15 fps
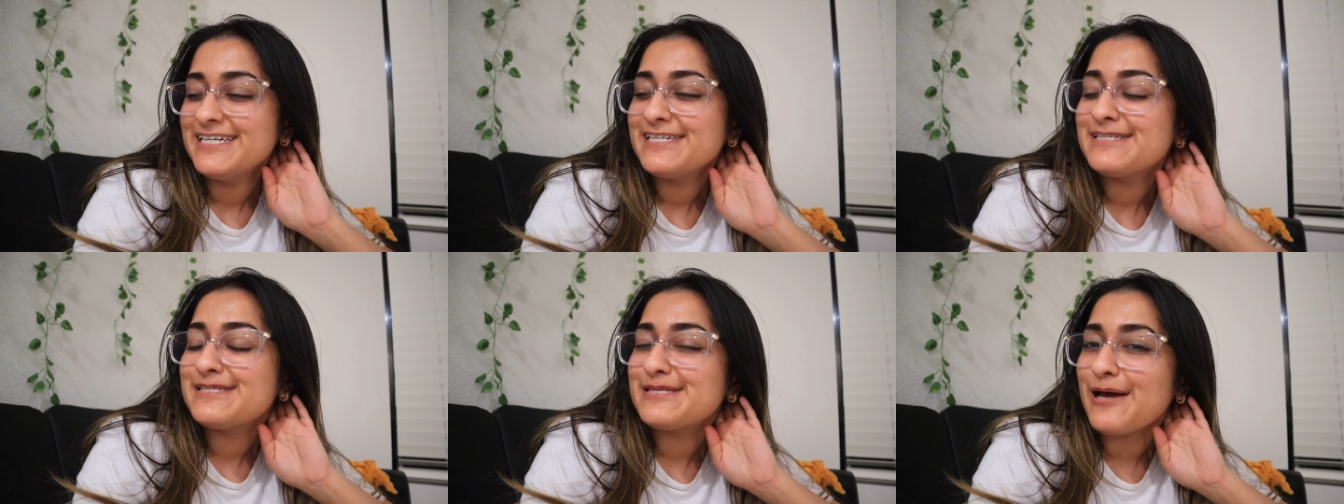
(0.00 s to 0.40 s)

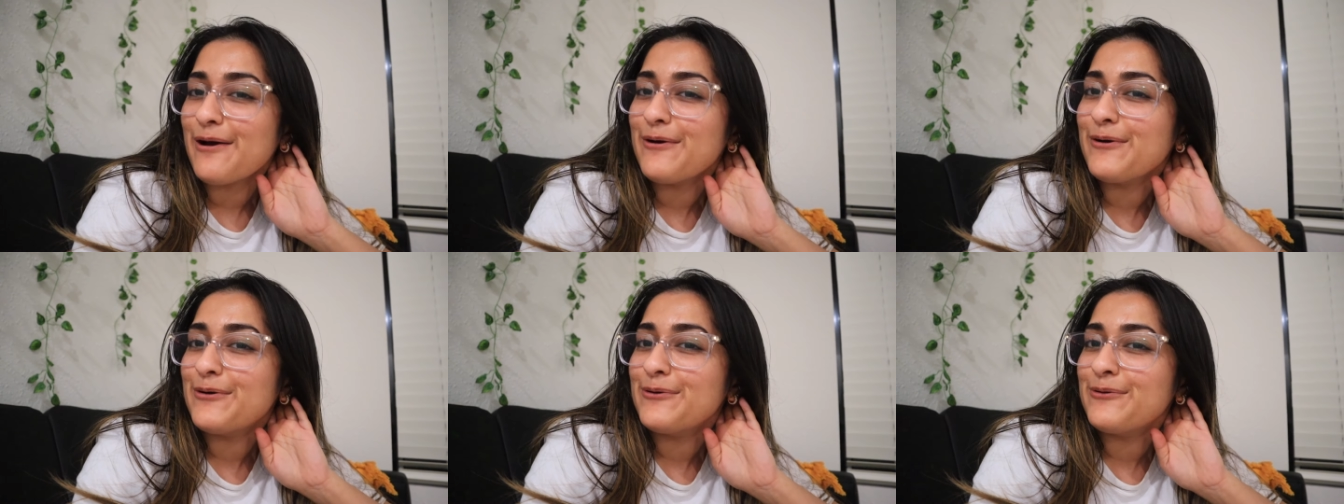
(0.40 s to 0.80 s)

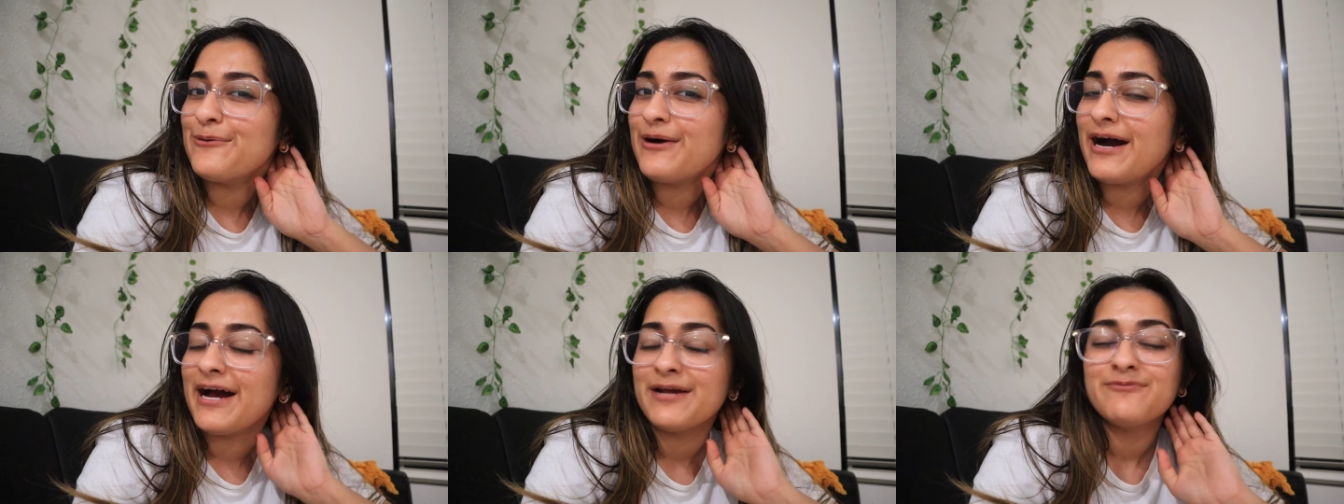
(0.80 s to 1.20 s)

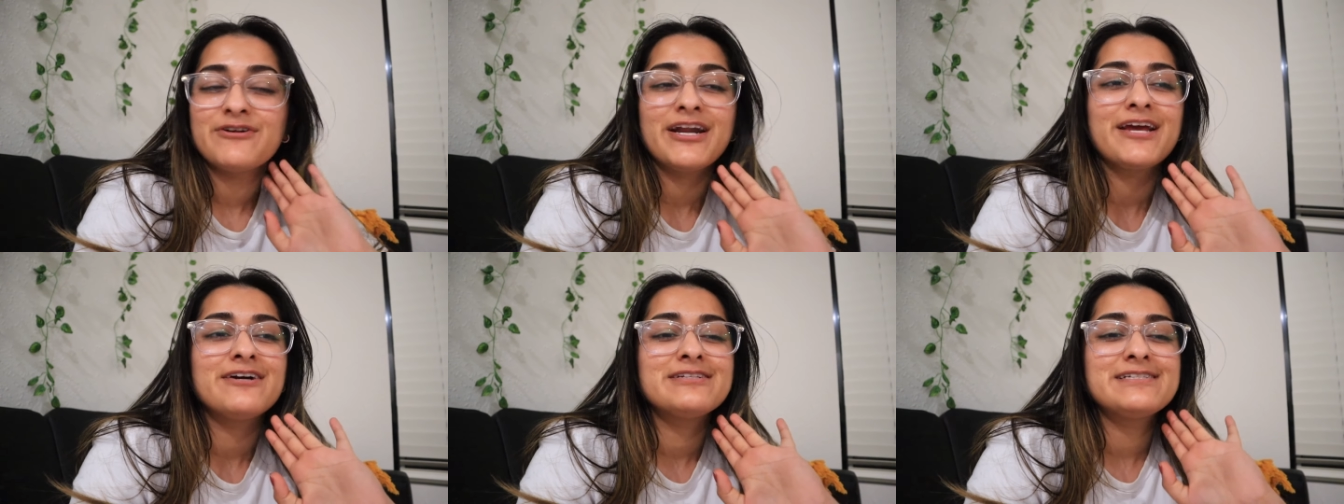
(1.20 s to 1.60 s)
So I'm
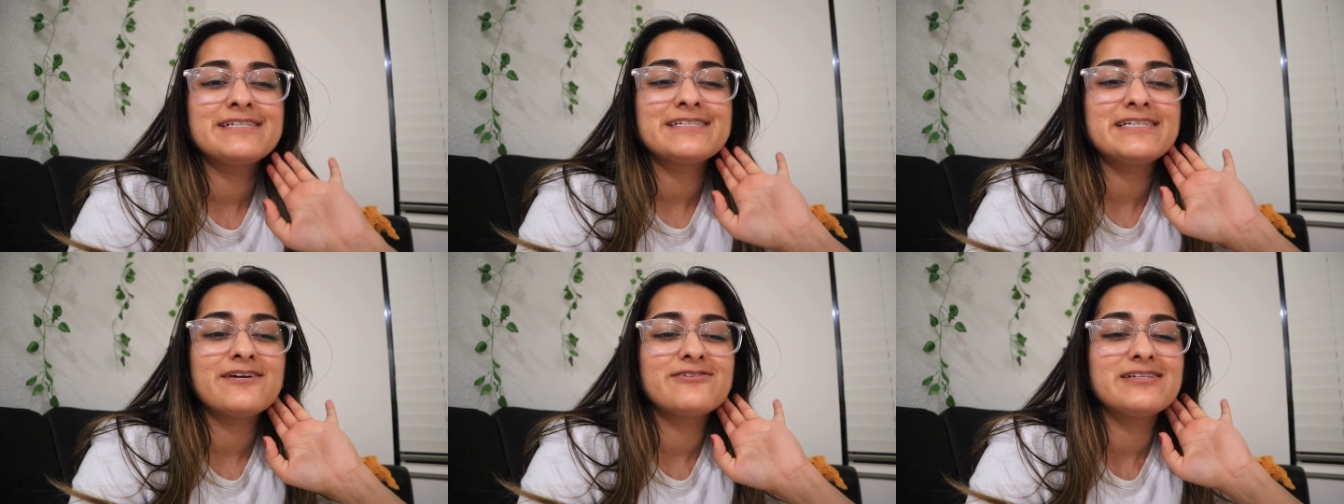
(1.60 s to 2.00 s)
running on
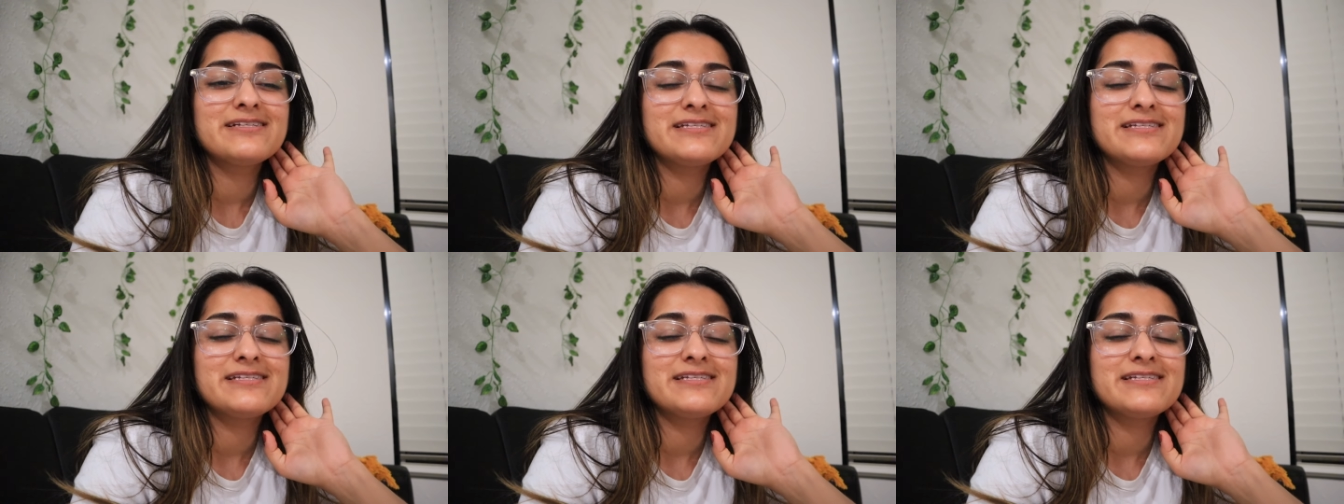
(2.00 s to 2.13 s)
six hours of